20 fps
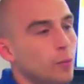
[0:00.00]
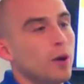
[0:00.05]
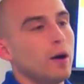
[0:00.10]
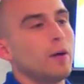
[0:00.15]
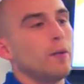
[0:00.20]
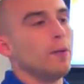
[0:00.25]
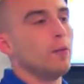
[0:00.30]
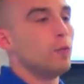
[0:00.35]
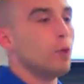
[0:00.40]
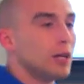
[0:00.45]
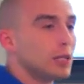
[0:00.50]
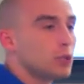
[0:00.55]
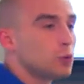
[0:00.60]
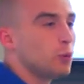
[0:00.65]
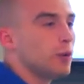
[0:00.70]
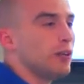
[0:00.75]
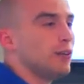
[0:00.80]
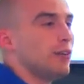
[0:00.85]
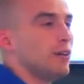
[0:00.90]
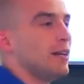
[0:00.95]
about what
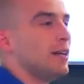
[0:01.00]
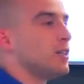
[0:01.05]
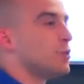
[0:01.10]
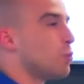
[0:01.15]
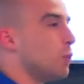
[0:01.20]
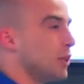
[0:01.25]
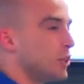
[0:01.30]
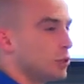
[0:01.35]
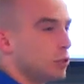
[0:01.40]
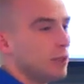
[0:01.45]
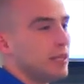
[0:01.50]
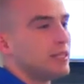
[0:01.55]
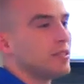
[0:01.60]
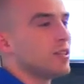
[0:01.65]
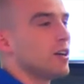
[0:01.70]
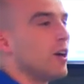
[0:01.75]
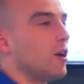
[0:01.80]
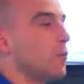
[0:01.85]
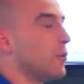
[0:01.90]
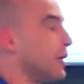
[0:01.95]
Twitter is, what tweets
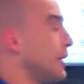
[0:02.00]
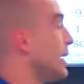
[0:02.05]
are. We're